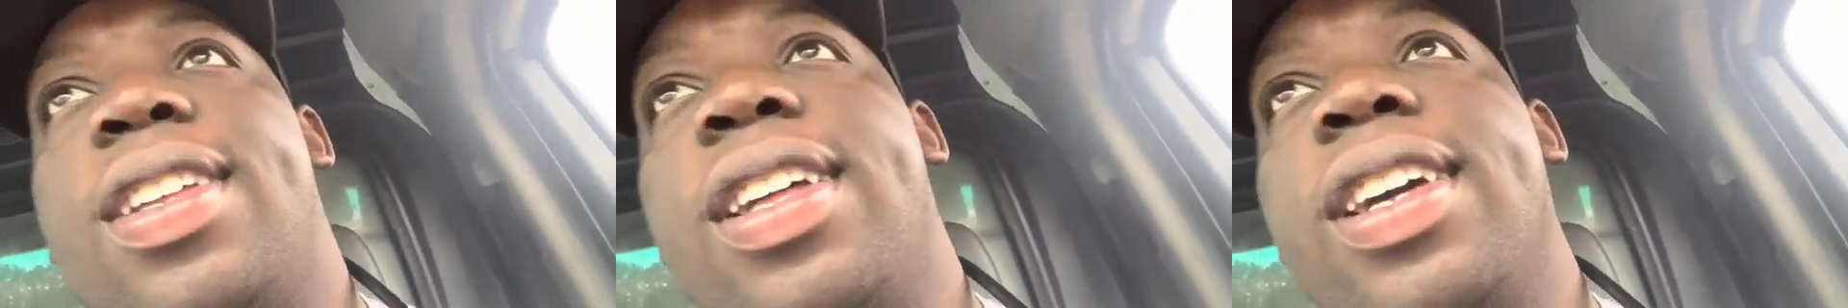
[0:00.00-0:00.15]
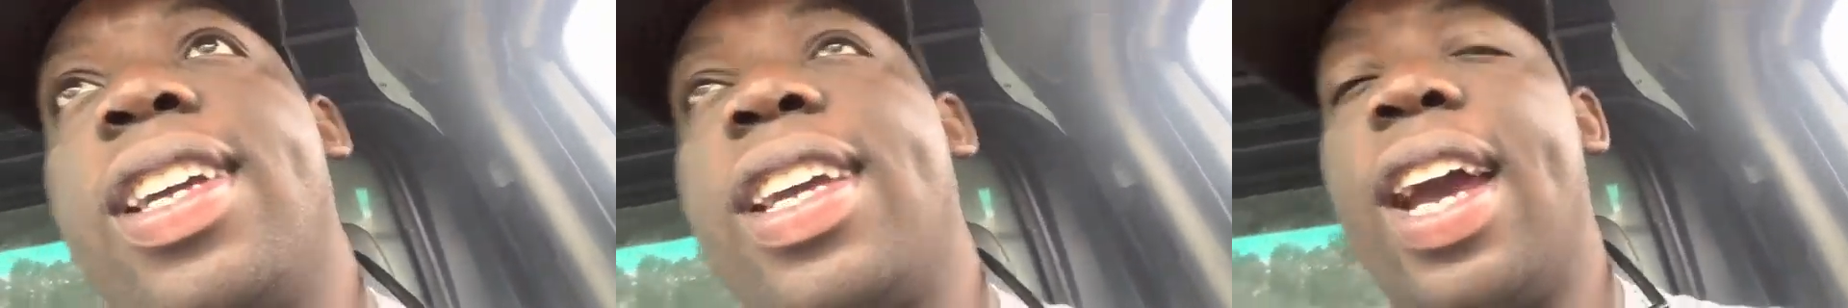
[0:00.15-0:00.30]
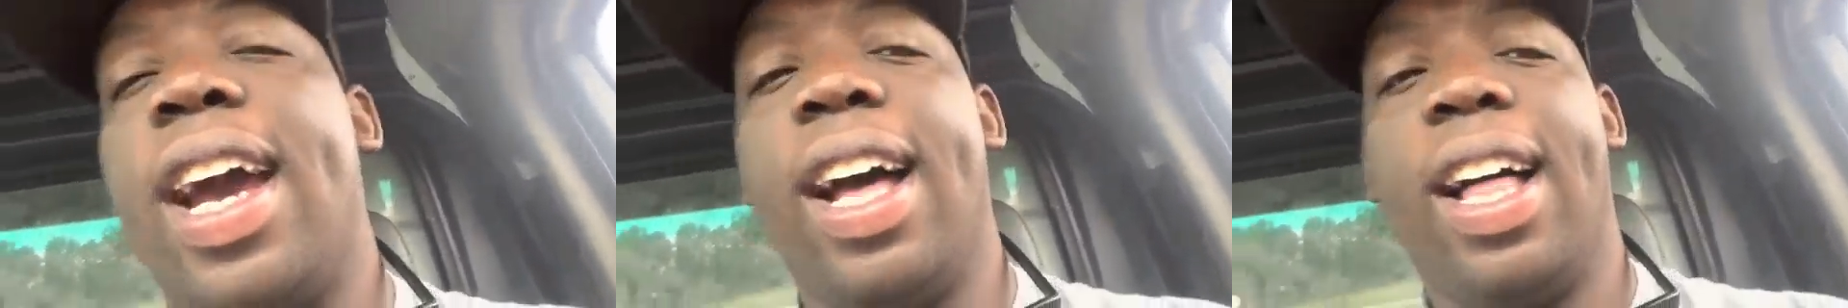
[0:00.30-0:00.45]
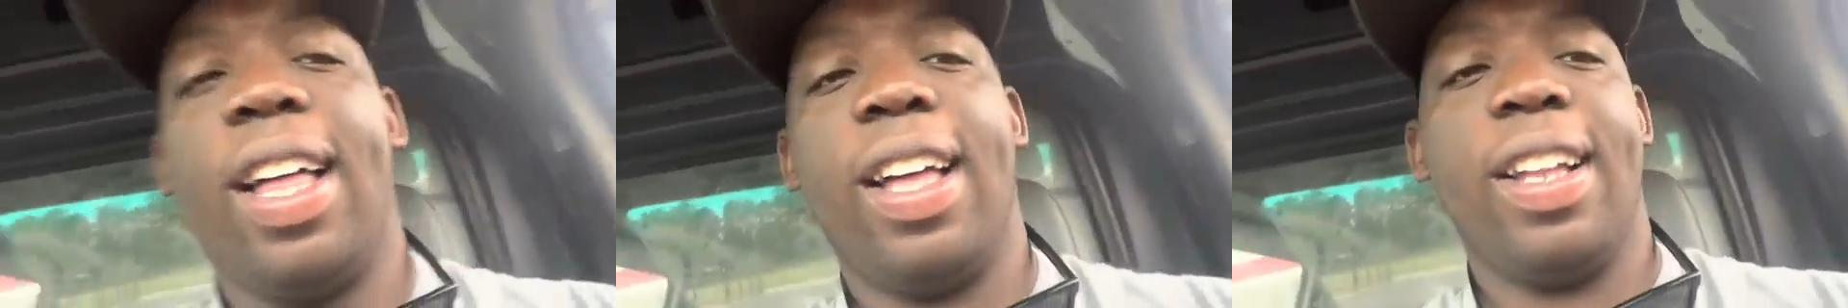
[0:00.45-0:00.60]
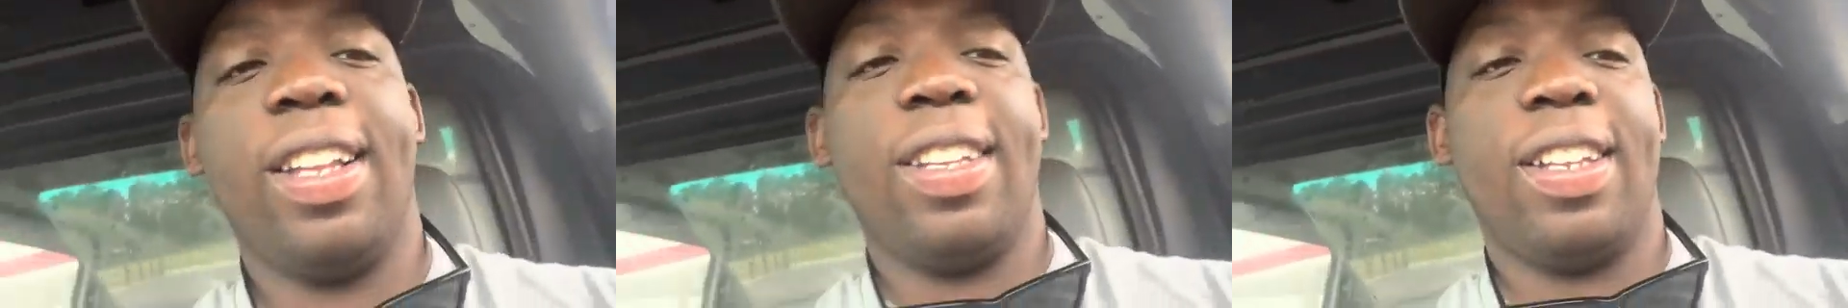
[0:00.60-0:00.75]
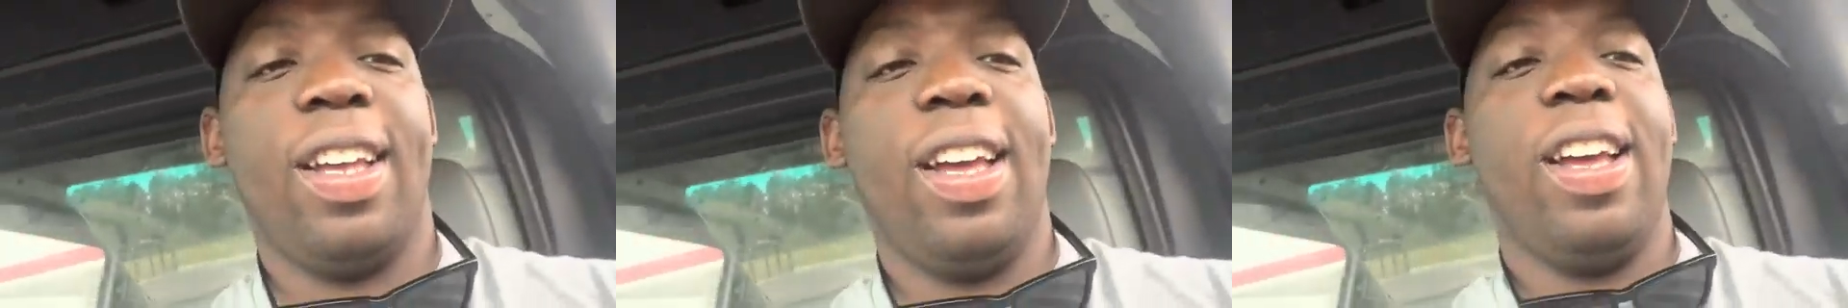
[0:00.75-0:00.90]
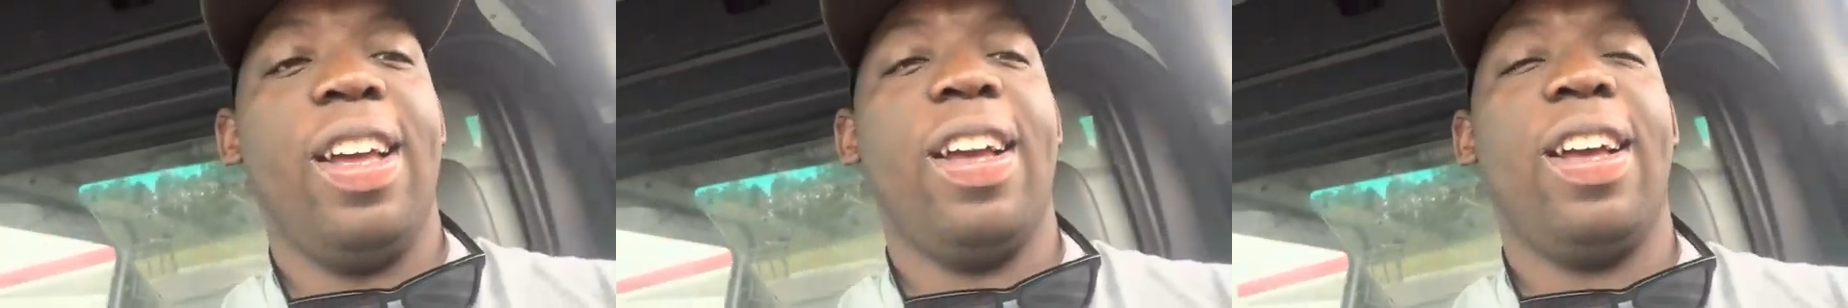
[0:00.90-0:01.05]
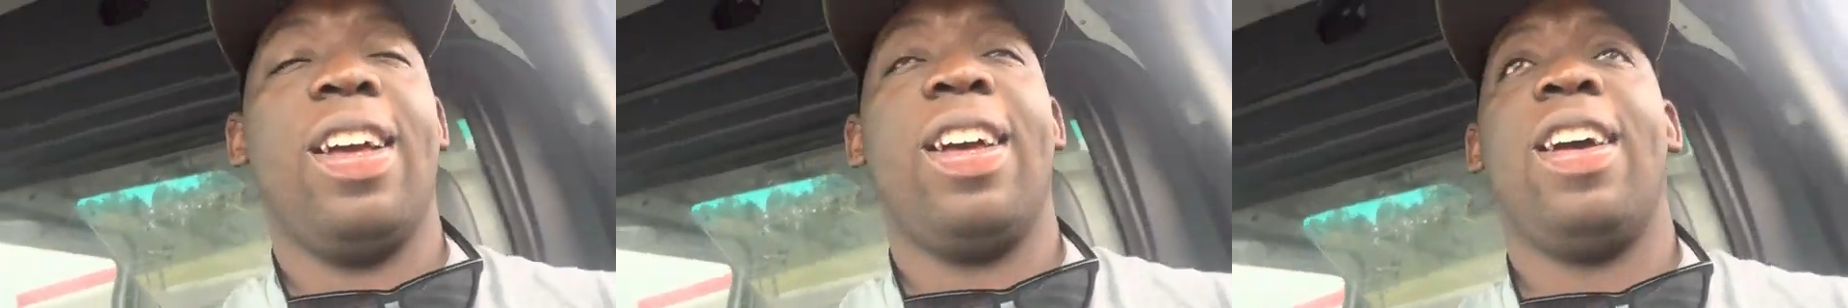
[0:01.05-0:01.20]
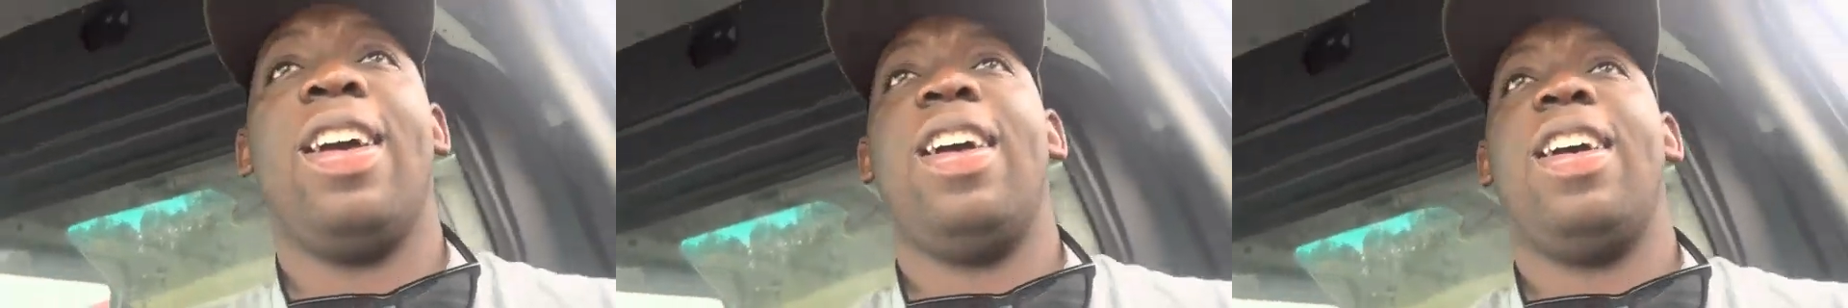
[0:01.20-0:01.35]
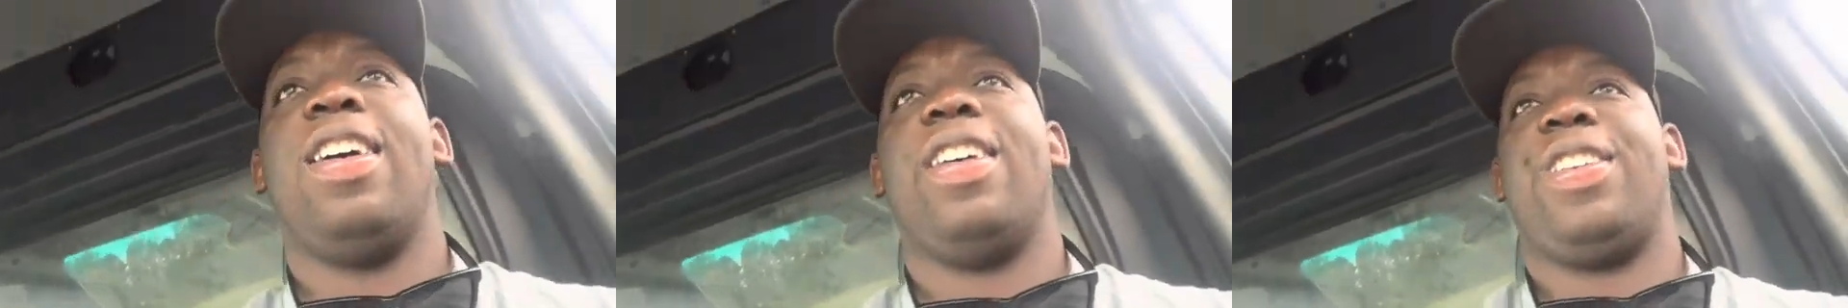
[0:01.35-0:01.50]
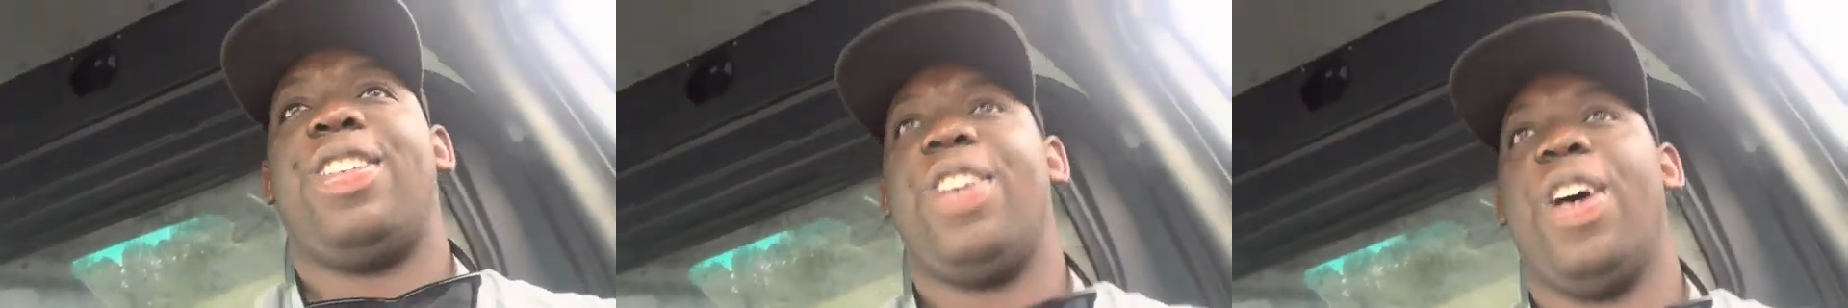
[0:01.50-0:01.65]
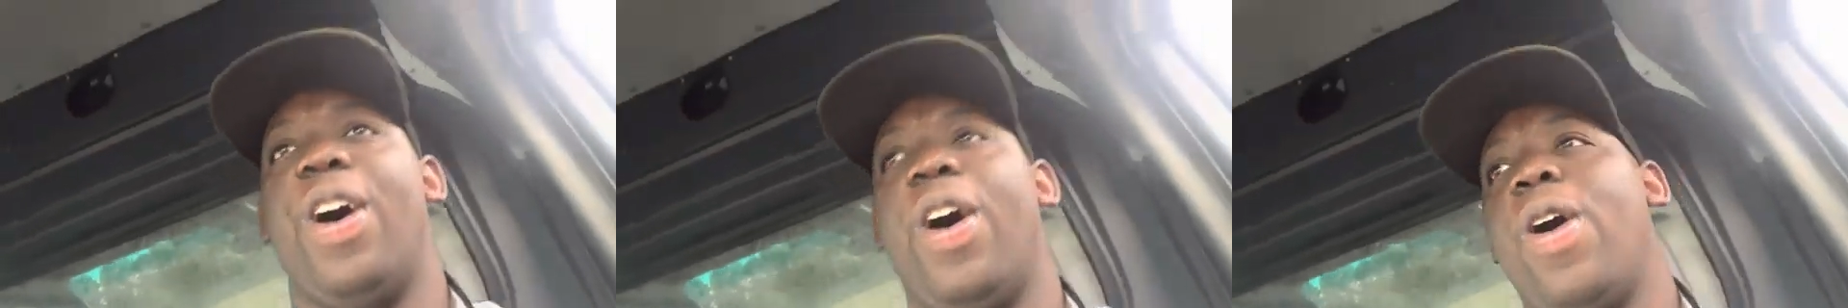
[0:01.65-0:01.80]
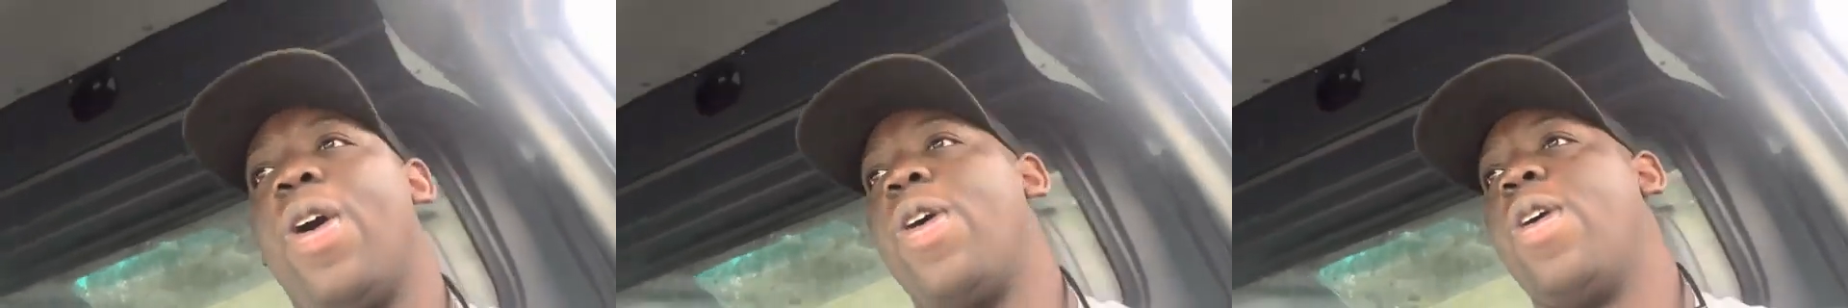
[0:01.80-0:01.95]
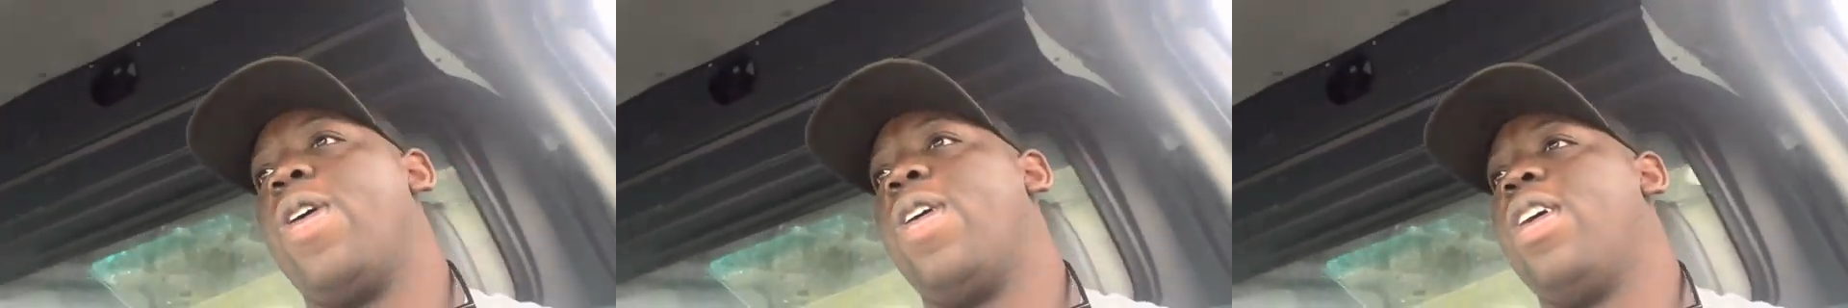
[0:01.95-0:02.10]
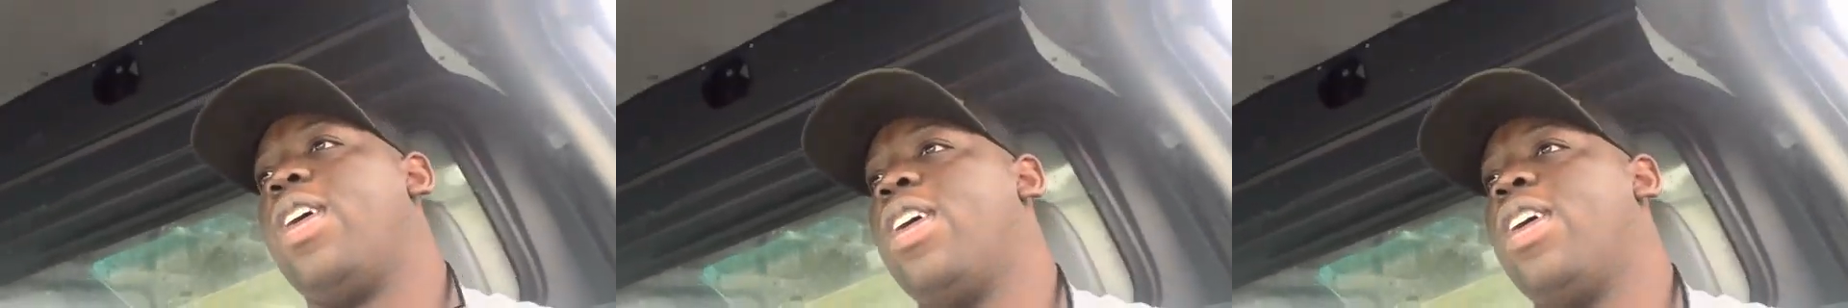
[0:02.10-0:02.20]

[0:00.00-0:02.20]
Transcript: to the gallon. So